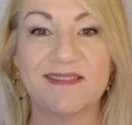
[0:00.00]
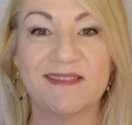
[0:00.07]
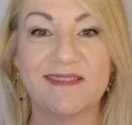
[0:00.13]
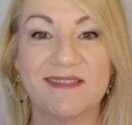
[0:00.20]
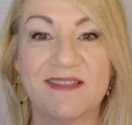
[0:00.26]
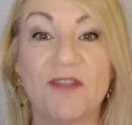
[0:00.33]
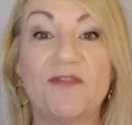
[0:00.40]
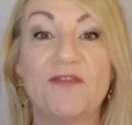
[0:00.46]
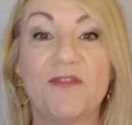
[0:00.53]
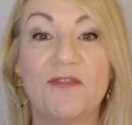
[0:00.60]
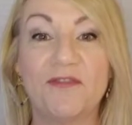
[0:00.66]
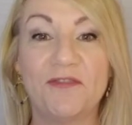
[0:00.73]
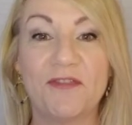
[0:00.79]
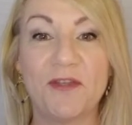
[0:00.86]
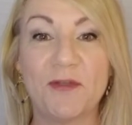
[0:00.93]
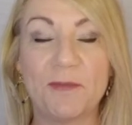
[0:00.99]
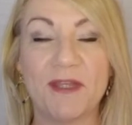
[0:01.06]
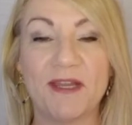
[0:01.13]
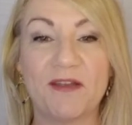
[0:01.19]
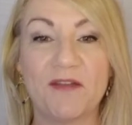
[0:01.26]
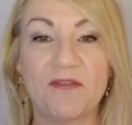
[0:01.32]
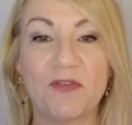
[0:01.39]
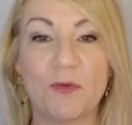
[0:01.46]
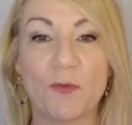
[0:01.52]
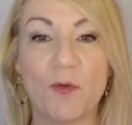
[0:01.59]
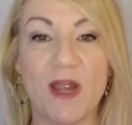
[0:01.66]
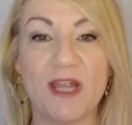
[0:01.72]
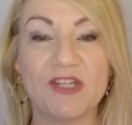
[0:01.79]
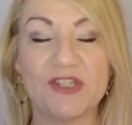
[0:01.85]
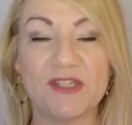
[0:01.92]
the fulfillment of the
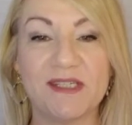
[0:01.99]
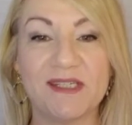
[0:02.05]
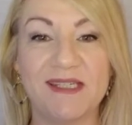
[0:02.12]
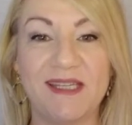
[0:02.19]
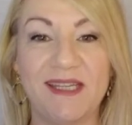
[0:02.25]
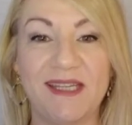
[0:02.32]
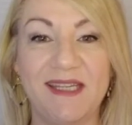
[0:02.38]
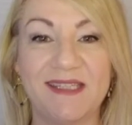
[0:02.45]
righteous need.